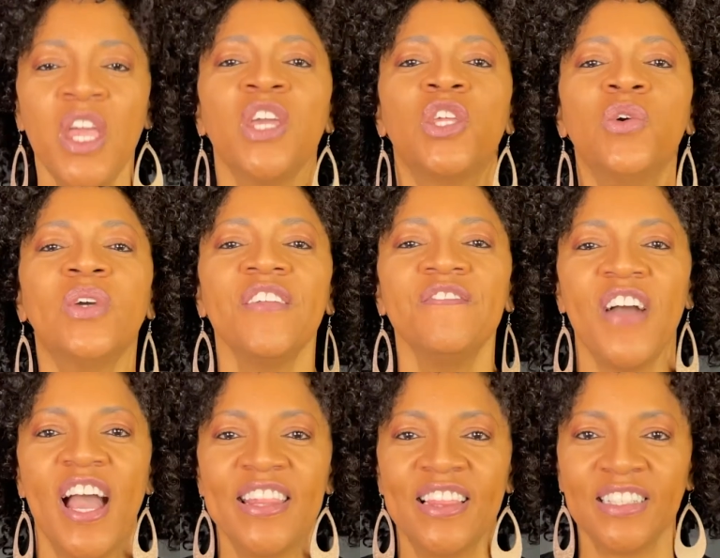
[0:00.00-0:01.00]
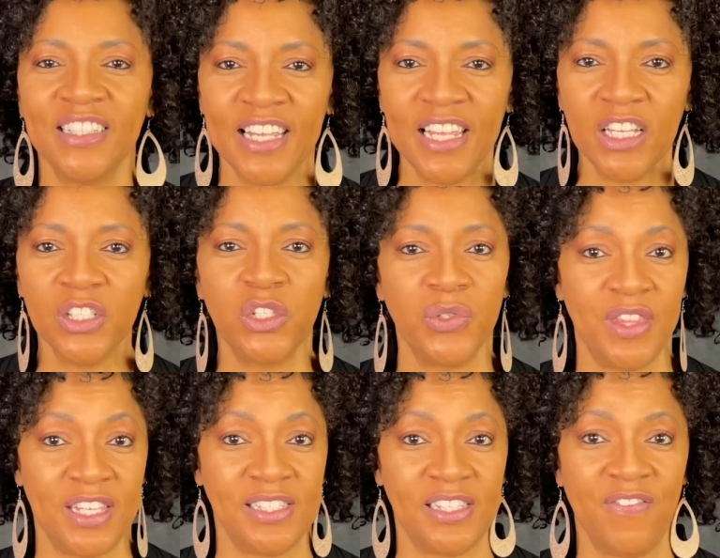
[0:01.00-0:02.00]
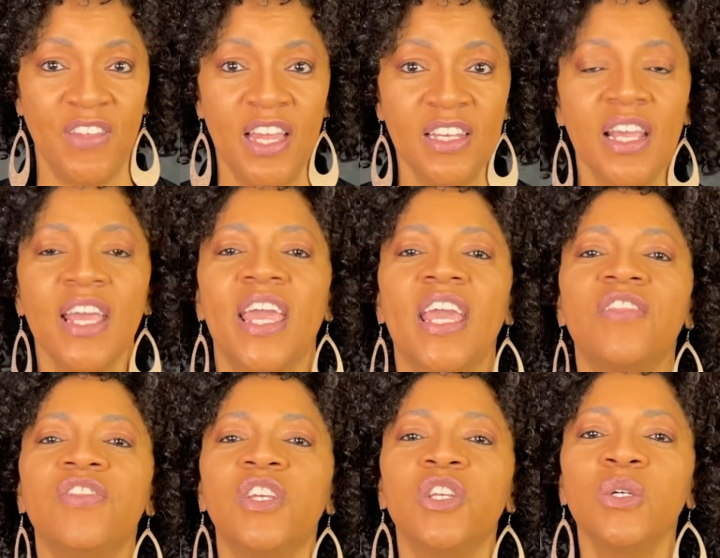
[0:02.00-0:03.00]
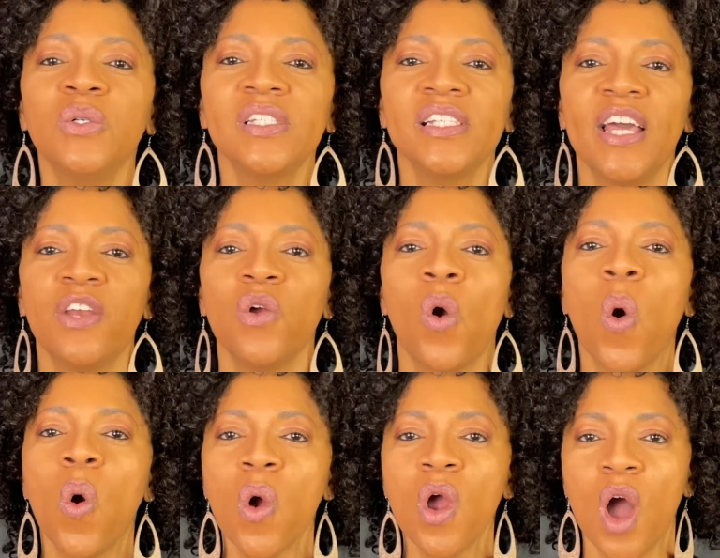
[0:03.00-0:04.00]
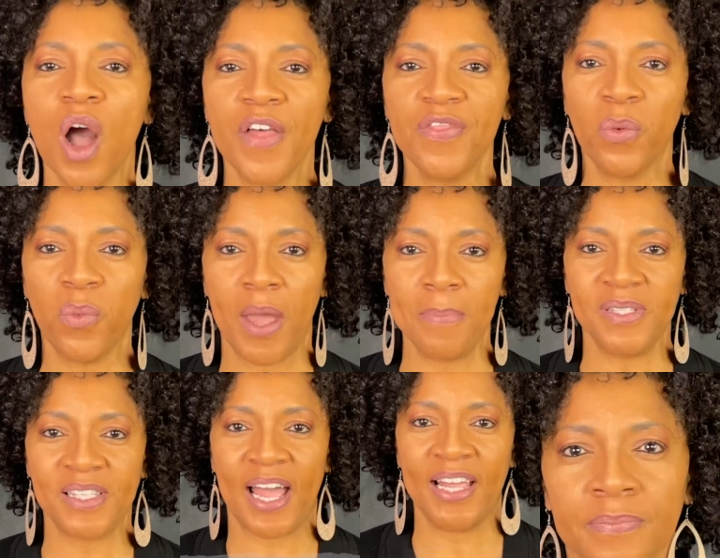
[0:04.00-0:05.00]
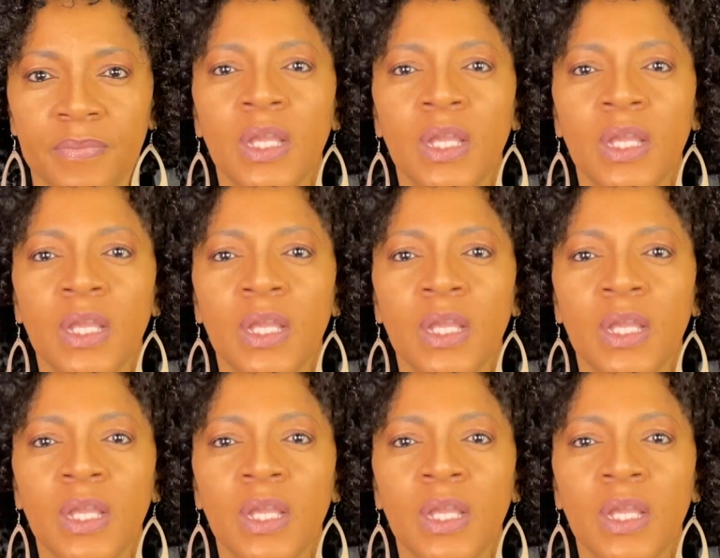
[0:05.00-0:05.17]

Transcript: You can find the link to this event in the newsletter or on the website.